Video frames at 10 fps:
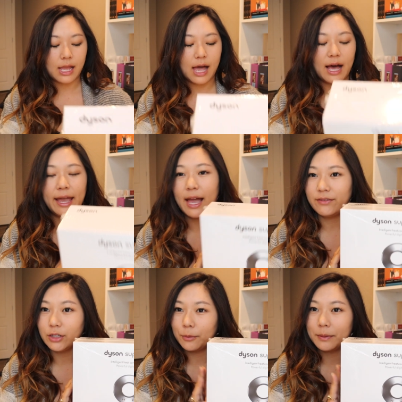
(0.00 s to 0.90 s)
I
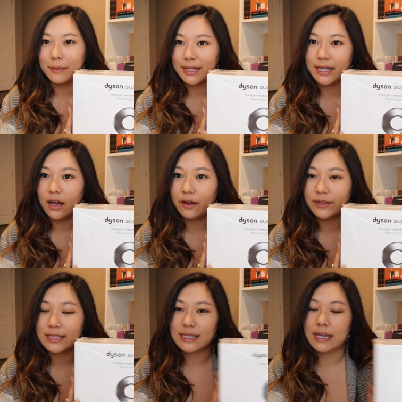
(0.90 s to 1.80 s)
haven't opened mine yet
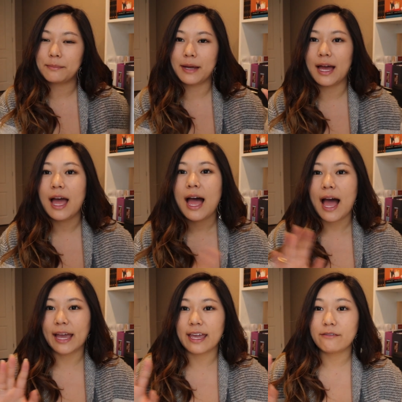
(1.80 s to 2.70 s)
obviously but
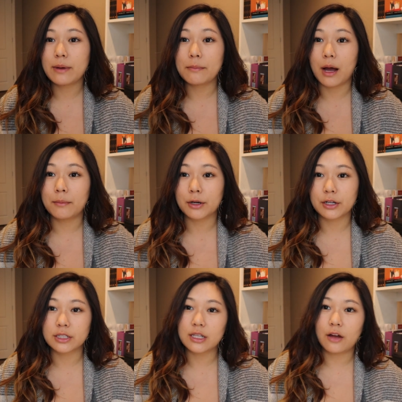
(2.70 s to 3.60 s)
I gave my mom
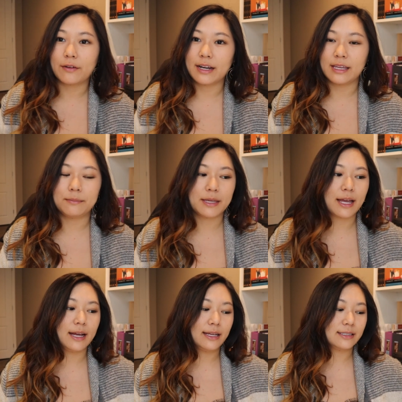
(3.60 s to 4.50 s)
hers already
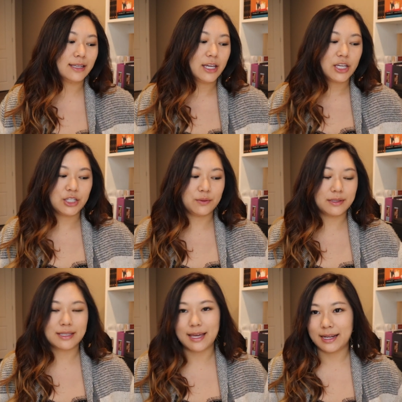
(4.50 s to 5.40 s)
because she
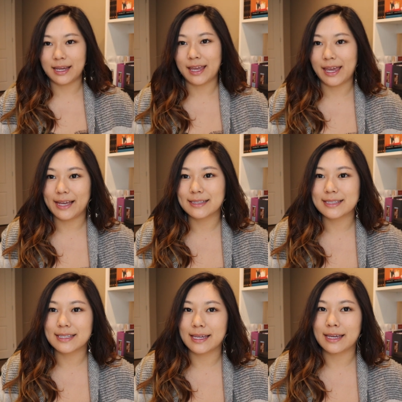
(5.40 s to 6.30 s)
was getting
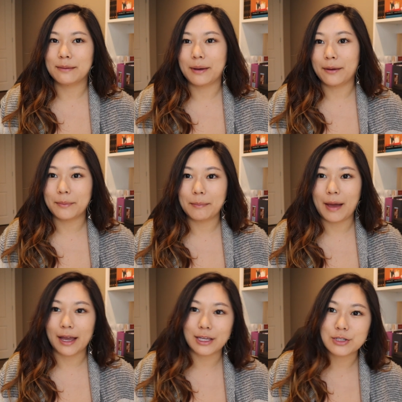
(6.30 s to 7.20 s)
antsy about my
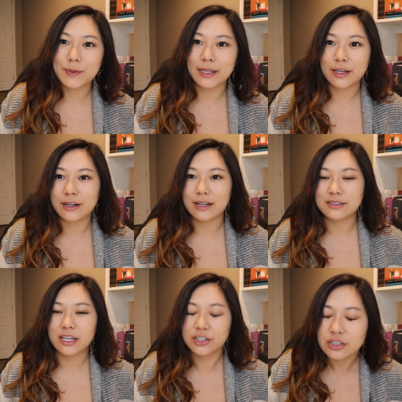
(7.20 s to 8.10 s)
package being there and I
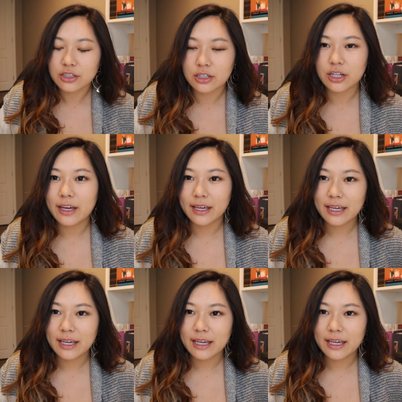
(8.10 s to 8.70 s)
was like shh